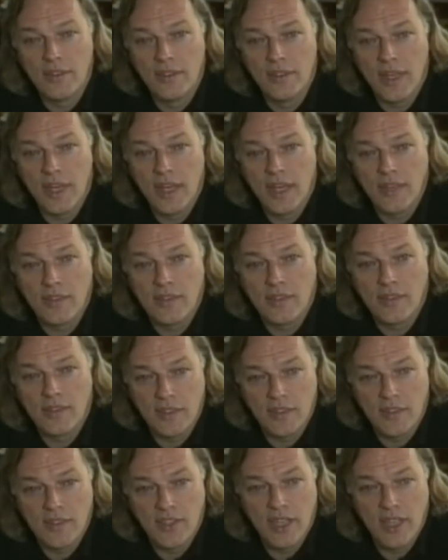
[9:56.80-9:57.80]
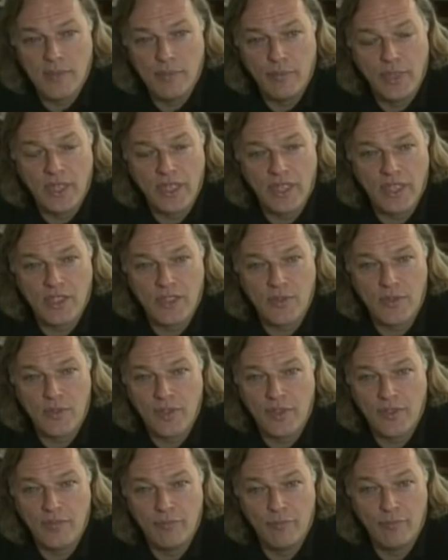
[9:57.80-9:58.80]
that same piece with
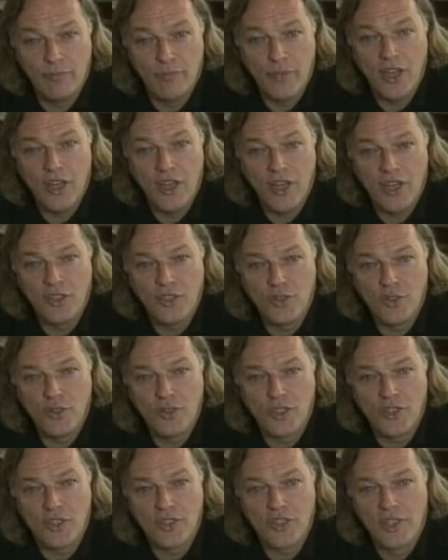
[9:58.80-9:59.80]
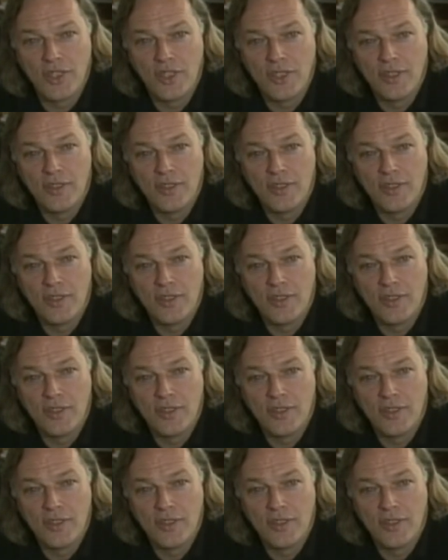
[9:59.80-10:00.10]
a large orchestra